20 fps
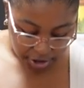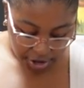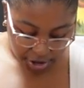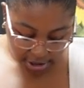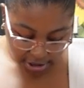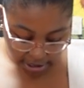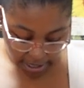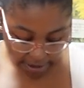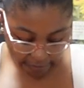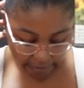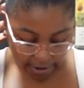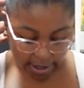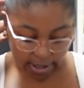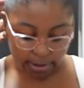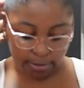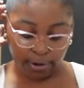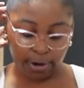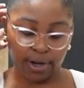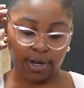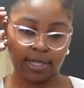just like regular
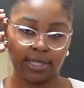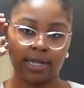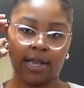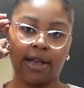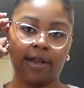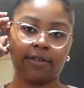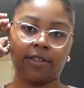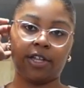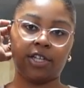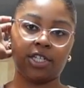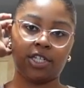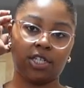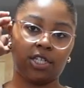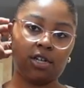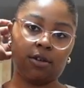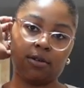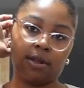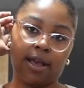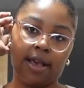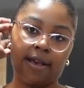Birkenstock. They just
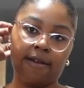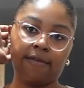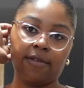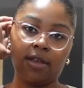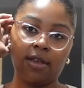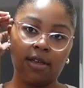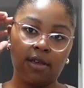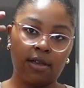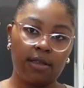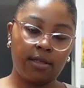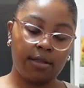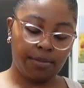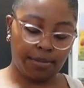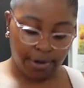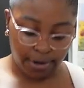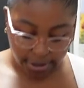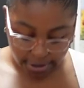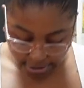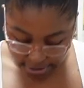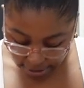don't have the
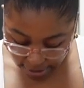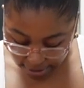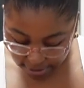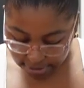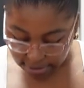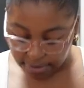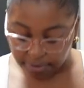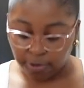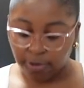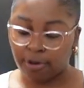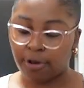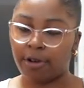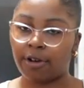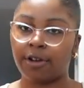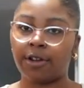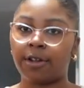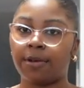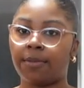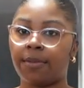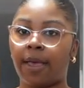Birkenstock symbol
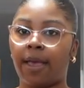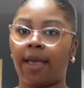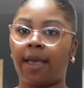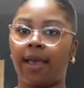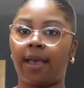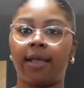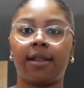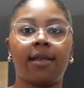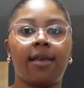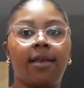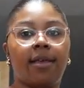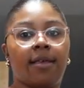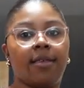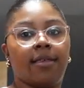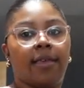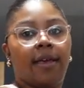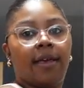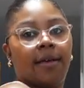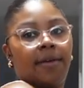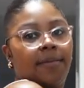on them. And
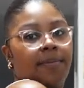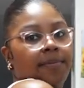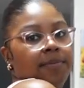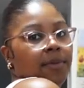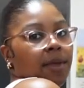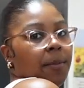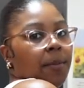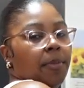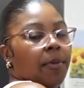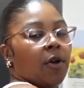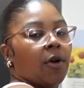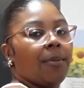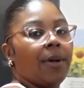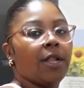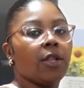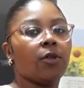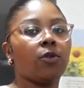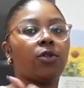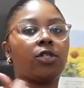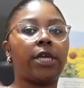yeah, I'm gonna put on my
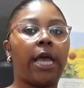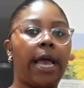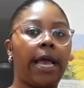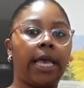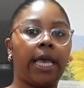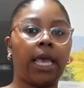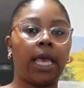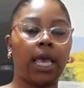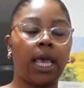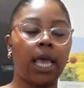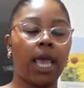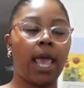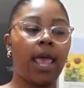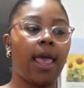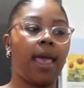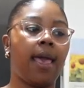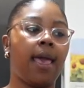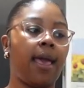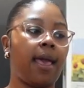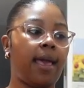blue jacket,
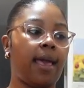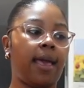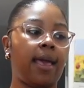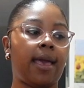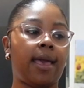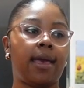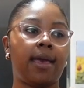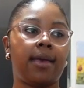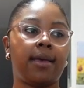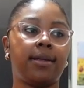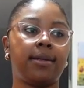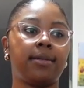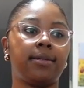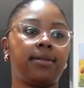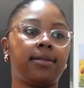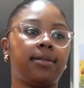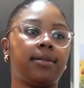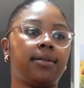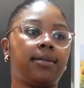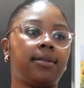and
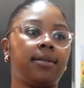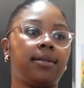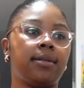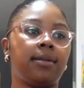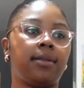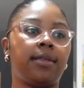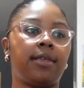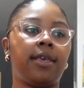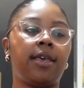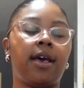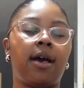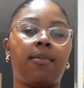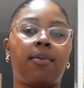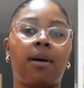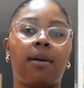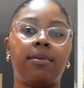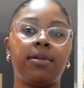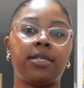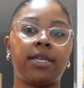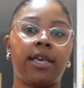yeah, I'll
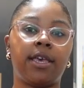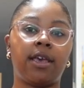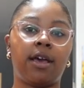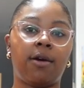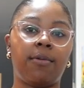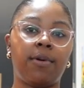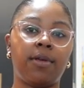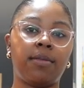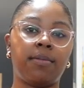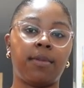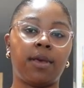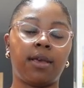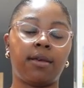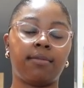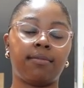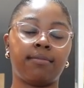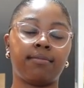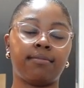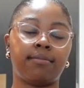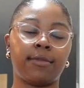probably take y'all with me.
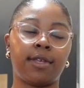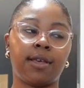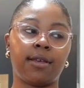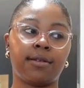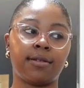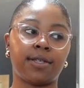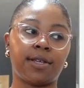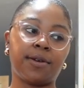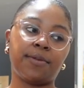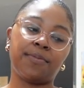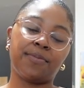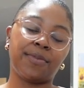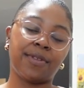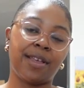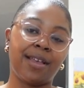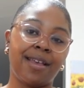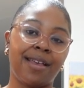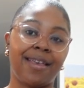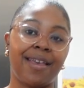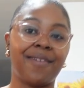Yeah, so
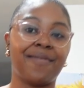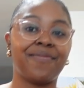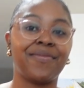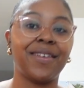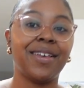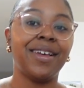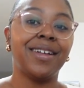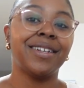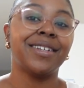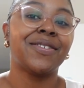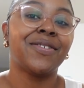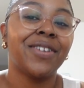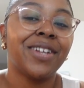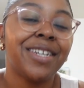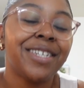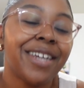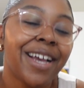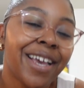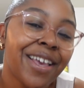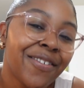just wanted
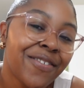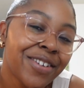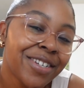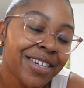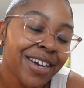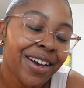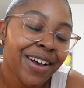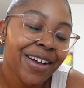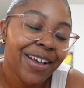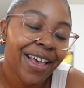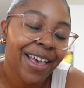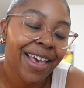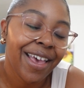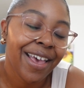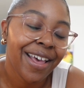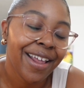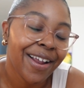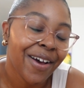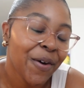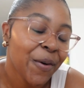to check in with y'all,
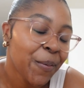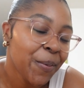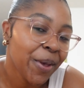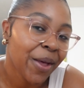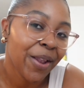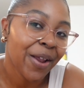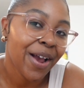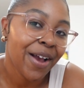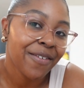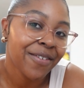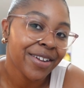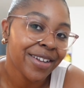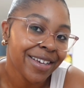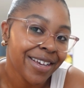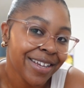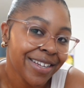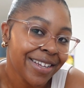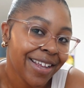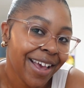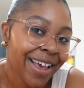and I hope y'all are having a
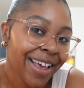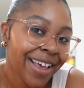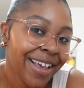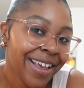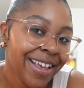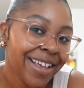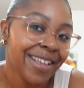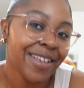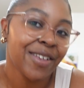good day.